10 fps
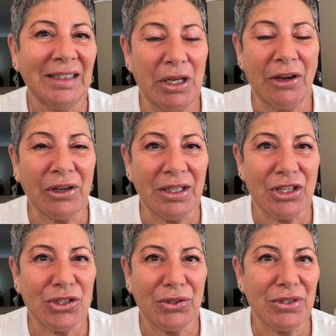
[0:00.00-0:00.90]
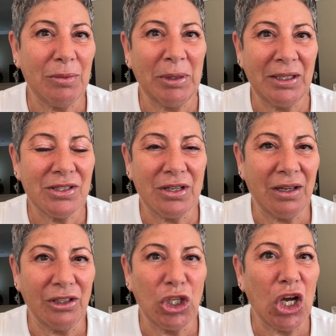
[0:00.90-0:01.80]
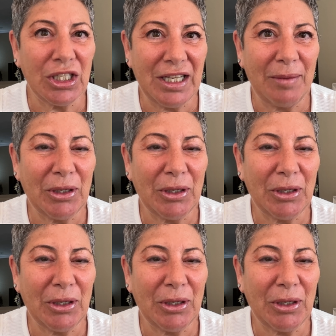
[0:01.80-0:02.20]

Air conditioners had been installed a long time